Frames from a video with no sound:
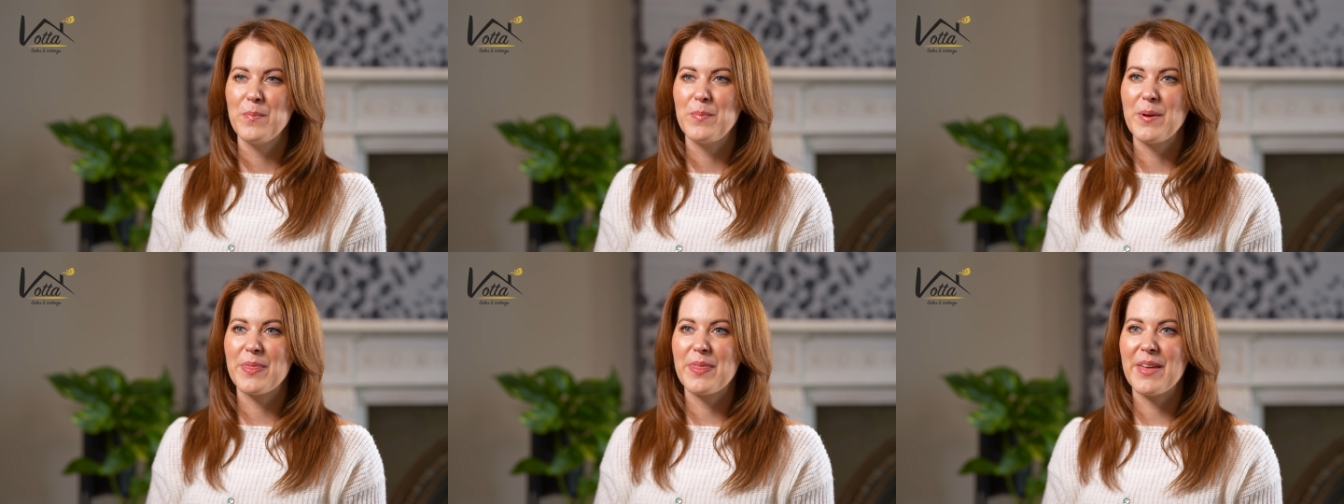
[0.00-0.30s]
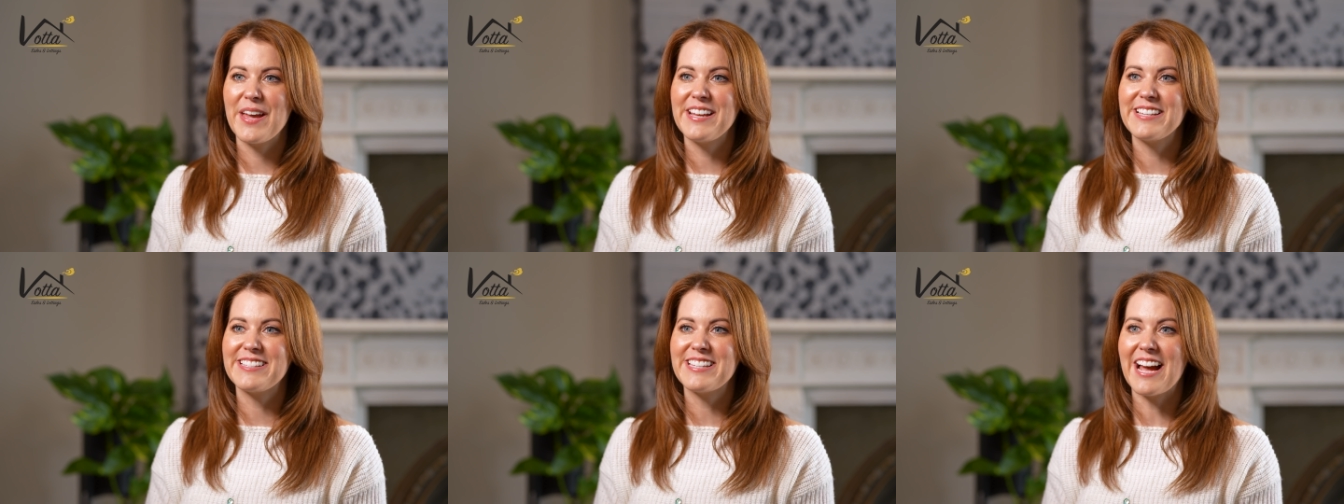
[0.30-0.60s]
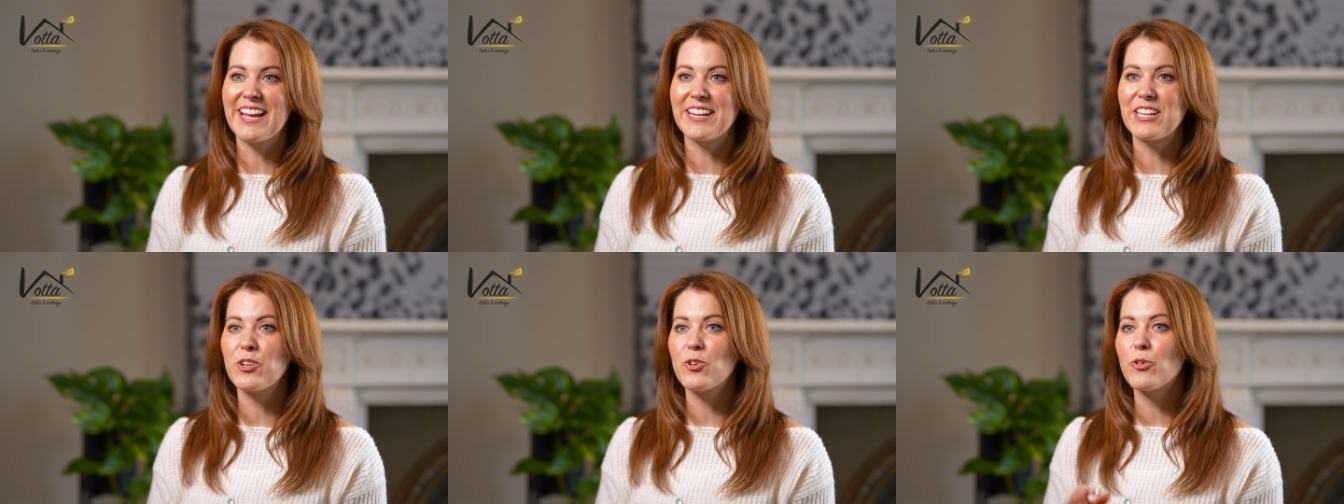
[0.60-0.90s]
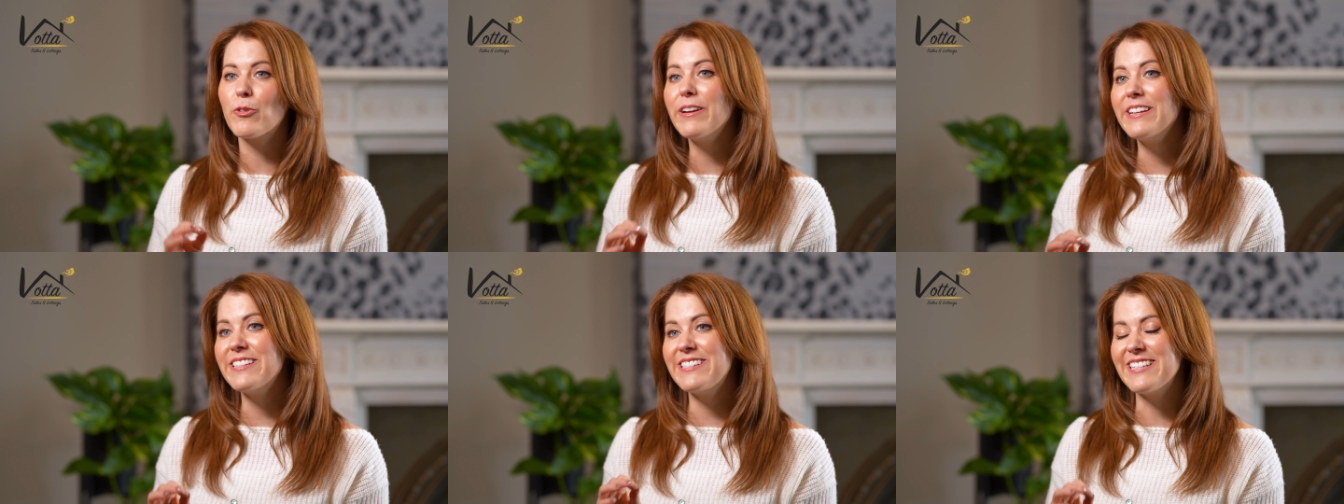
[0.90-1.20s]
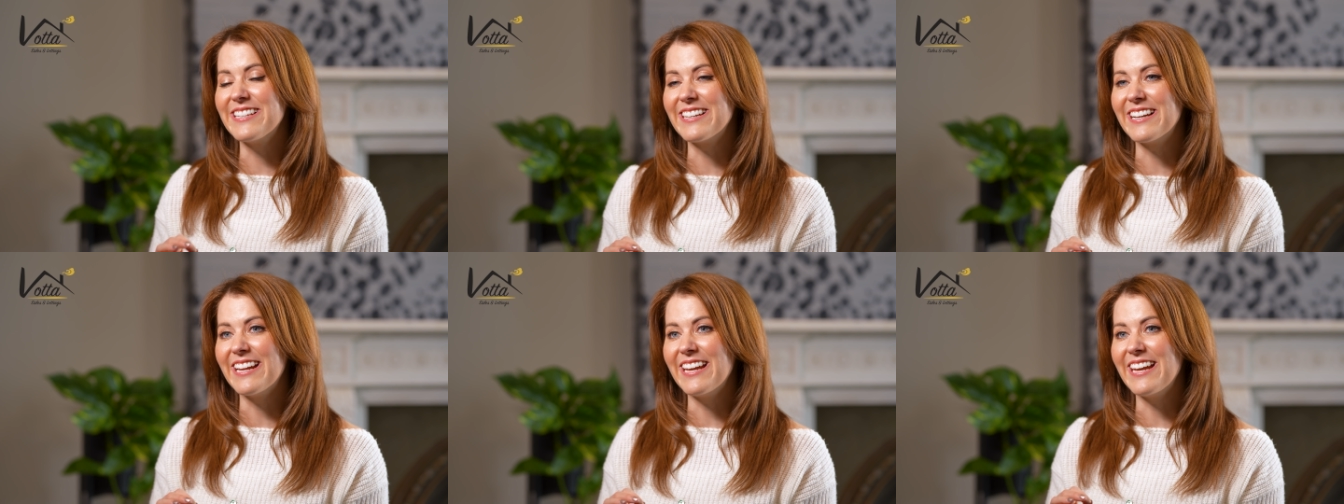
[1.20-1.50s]
but there's an
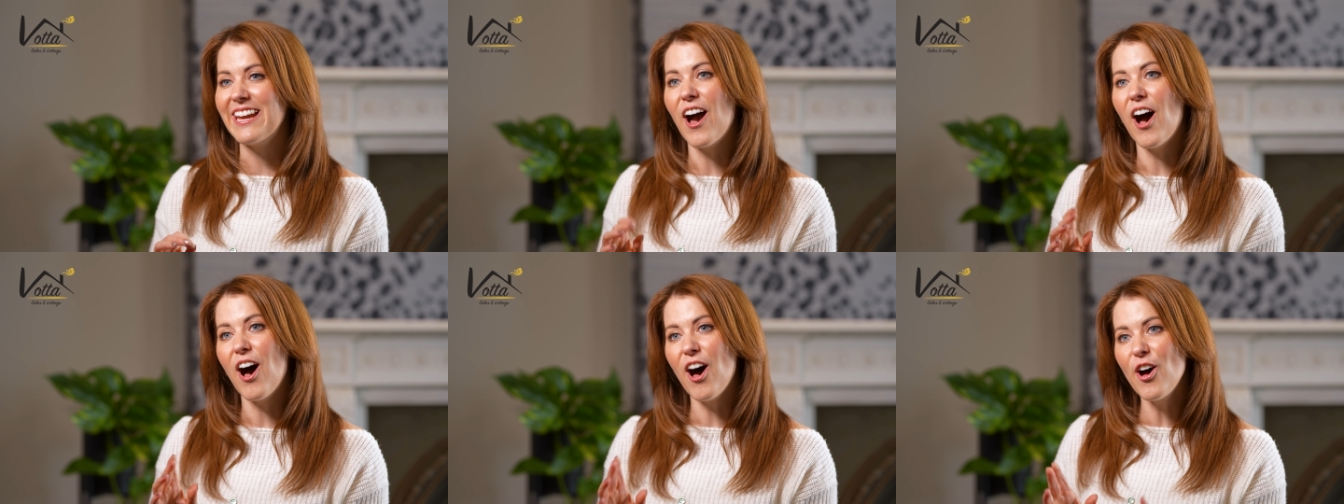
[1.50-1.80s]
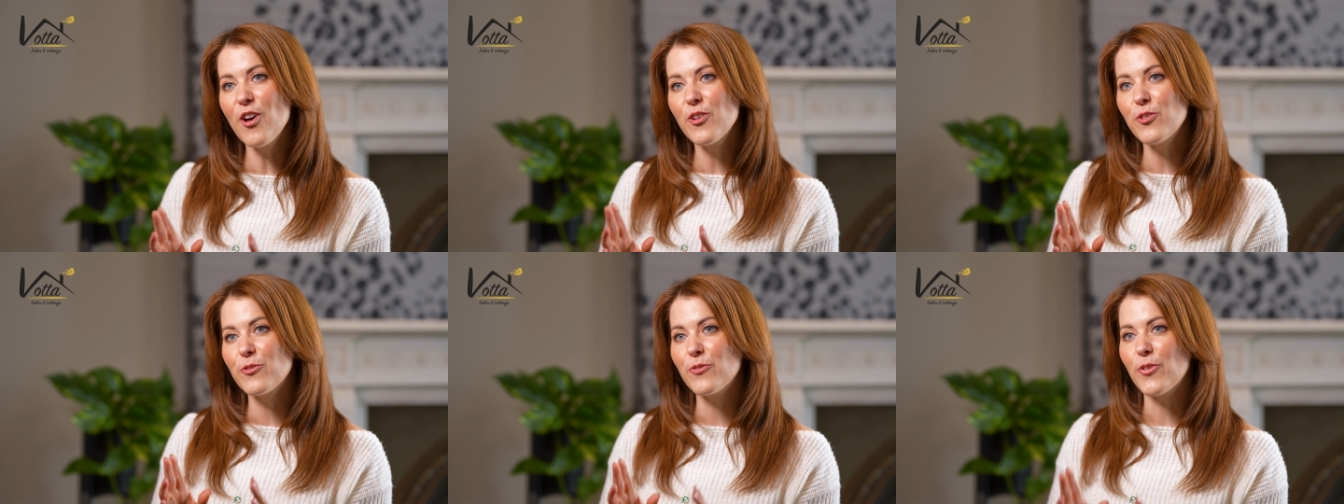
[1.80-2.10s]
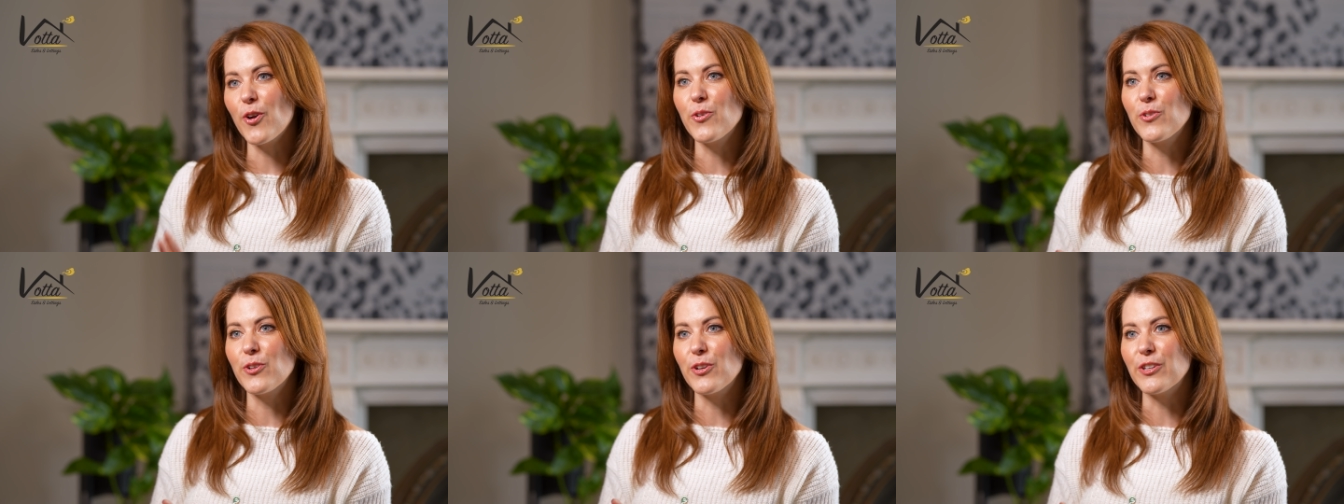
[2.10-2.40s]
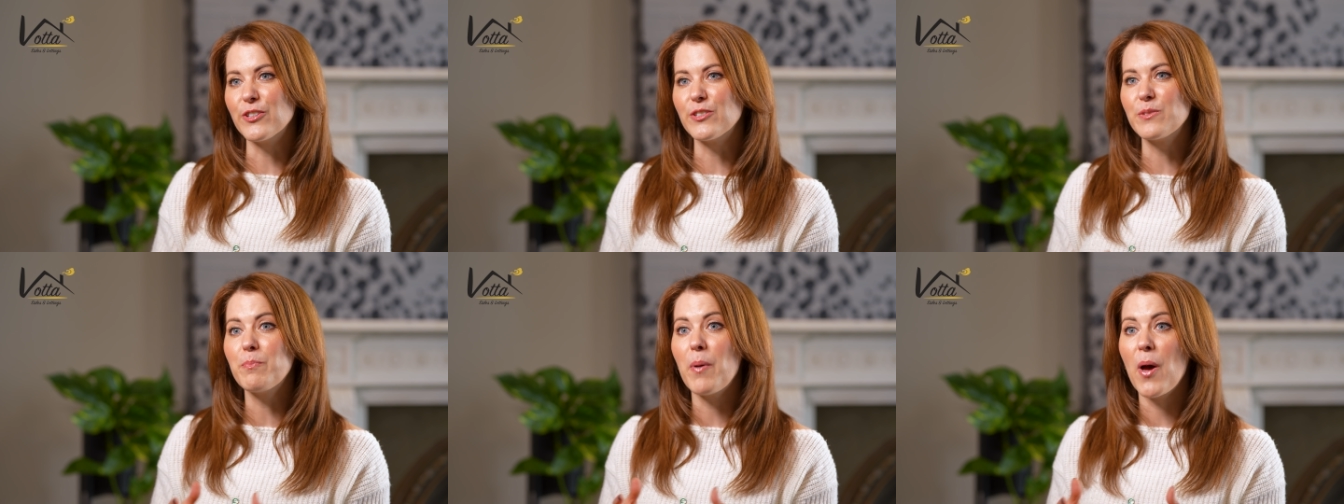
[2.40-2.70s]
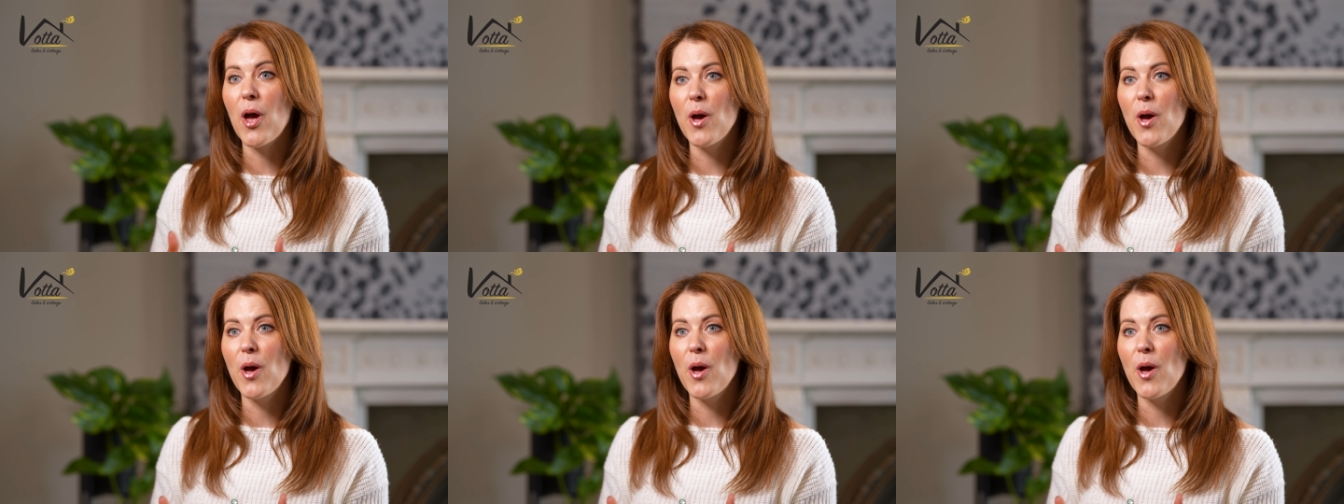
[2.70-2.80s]
increasingly art-focused